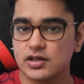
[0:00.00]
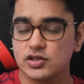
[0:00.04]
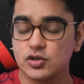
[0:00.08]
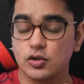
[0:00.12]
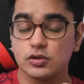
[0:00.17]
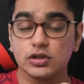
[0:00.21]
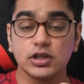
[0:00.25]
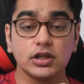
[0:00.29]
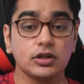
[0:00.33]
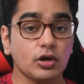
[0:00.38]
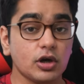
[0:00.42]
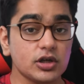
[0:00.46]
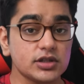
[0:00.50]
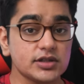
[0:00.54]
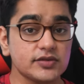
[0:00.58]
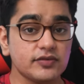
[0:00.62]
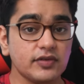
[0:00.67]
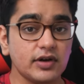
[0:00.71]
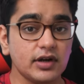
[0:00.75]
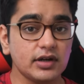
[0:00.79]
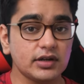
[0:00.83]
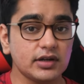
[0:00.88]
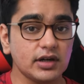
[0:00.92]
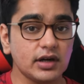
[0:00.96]
so the NOS
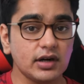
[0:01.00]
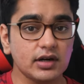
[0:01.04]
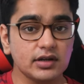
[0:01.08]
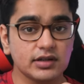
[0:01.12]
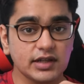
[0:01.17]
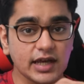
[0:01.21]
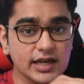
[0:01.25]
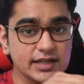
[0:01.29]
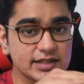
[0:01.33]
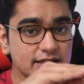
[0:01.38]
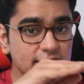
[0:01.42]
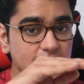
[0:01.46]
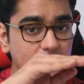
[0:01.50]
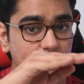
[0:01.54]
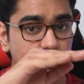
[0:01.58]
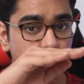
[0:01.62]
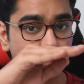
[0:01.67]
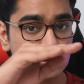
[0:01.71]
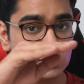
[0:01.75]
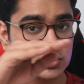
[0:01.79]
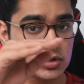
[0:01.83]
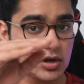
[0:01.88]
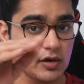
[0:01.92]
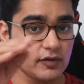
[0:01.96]
filter nicely
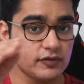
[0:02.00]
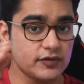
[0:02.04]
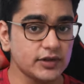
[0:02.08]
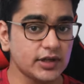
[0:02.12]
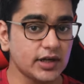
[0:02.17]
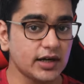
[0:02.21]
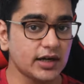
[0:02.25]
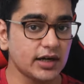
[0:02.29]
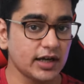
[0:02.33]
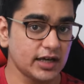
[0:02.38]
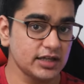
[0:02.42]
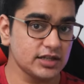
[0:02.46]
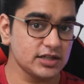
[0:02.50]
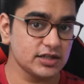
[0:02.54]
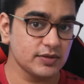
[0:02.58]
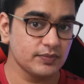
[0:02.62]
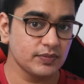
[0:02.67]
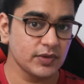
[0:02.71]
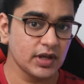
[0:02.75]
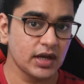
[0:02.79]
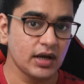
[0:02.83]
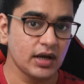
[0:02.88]
rolls off their edge,